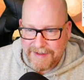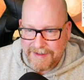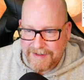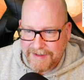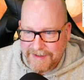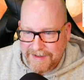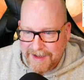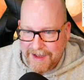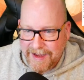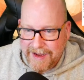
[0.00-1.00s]

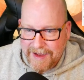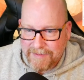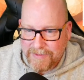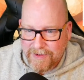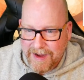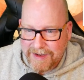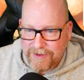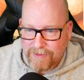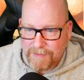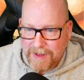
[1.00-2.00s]
I am trying
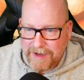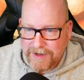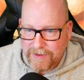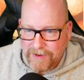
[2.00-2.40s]
to reply to you.